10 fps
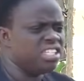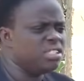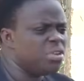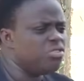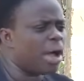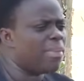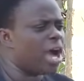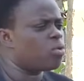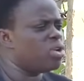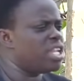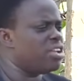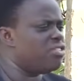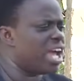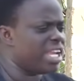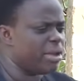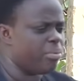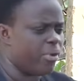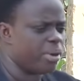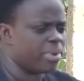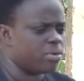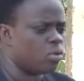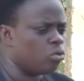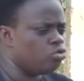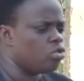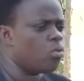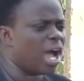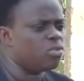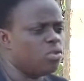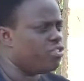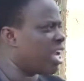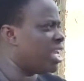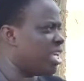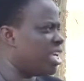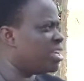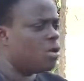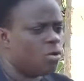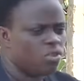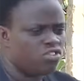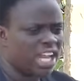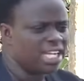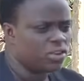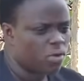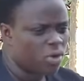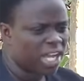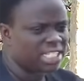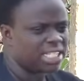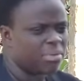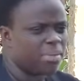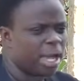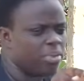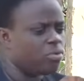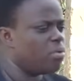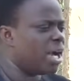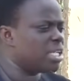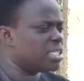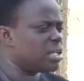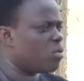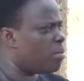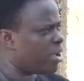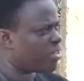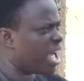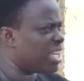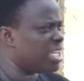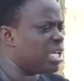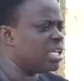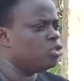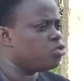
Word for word: It mean ya bako de Jane Breme, or do one with Jane, or Janian or Cocatcher, me mammy Kumane, say one mesha dear.